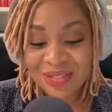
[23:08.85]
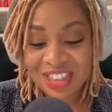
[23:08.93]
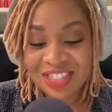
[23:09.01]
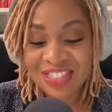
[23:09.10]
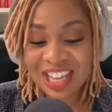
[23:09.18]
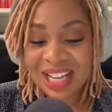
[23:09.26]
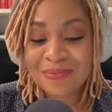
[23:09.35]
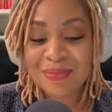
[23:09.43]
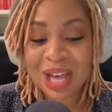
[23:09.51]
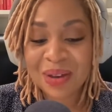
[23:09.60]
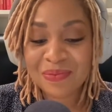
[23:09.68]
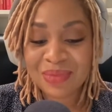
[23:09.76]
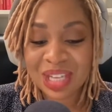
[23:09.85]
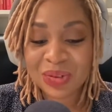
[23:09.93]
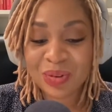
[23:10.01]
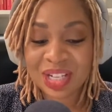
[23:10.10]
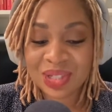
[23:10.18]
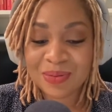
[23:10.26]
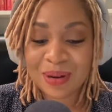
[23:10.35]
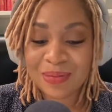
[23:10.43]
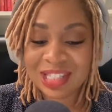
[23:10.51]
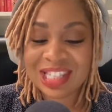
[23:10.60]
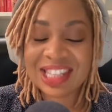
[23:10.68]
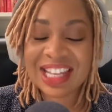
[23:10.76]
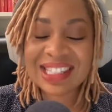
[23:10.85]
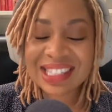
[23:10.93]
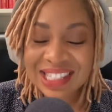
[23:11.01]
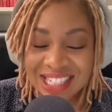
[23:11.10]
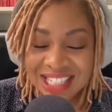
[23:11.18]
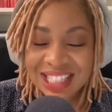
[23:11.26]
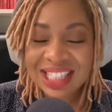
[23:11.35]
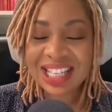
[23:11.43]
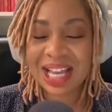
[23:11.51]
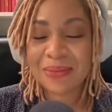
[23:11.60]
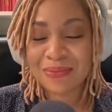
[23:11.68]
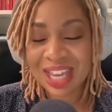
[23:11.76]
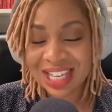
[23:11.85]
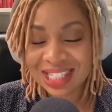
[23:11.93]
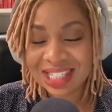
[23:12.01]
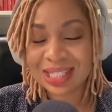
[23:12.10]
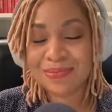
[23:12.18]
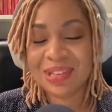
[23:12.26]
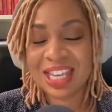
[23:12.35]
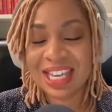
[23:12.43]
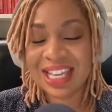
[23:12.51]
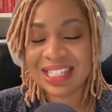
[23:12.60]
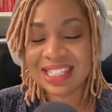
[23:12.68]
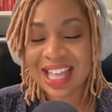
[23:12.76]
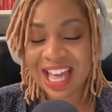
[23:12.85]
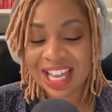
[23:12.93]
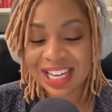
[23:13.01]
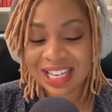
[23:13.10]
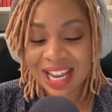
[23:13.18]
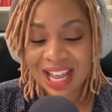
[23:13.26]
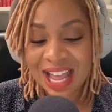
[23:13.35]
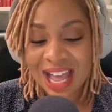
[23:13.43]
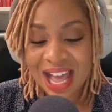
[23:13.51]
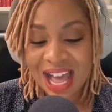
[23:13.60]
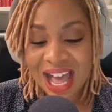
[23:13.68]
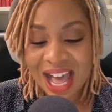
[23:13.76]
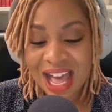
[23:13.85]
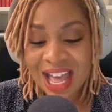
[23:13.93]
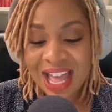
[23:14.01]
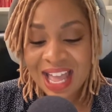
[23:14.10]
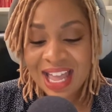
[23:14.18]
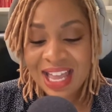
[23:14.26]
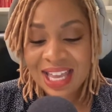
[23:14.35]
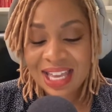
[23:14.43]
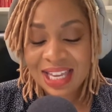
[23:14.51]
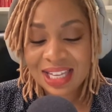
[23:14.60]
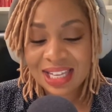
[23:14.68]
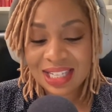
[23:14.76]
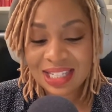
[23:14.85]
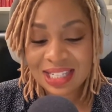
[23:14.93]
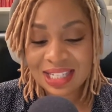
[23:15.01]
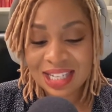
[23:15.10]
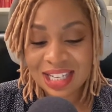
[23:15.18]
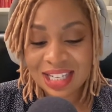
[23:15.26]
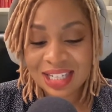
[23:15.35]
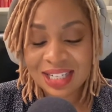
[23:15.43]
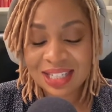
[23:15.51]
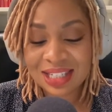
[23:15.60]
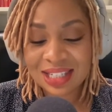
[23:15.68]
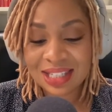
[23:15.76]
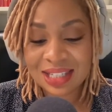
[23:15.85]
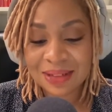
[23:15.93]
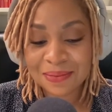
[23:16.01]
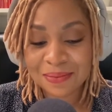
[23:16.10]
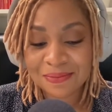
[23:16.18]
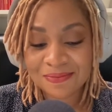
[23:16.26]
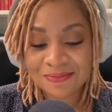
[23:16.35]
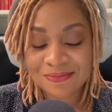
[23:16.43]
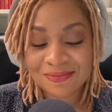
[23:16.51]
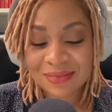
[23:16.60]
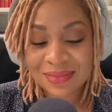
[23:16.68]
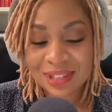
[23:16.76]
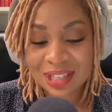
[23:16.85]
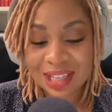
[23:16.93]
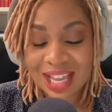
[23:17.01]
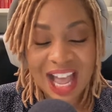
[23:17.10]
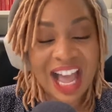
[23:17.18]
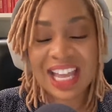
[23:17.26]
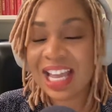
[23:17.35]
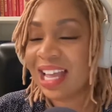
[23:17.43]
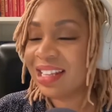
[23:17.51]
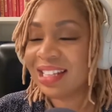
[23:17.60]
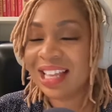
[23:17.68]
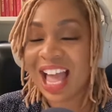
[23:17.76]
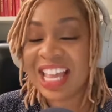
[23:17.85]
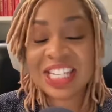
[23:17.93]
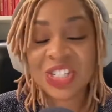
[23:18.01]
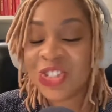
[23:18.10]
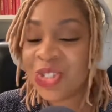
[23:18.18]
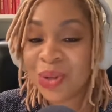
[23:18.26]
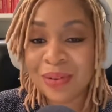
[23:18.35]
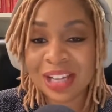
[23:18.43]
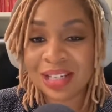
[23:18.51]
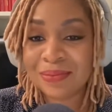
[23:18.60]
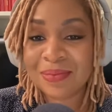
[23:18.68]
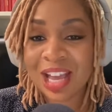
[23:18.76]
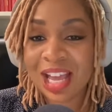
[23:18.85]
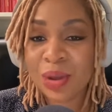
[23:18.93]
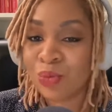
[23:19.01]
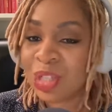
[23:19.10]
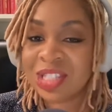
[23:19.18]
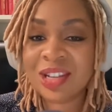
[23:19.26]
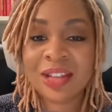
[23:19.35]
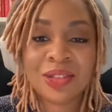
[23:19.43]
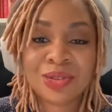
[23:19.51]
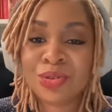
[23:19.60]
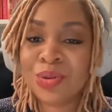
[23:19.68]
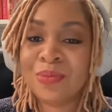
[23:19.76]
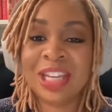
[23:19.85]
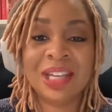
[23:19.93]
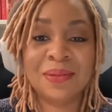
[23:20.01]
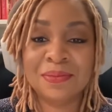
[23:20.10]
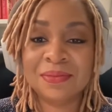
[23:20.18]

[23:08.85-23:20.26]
the thing about me and white supremacy that still amazes me is that I didn't I I didn't do it it was done through me.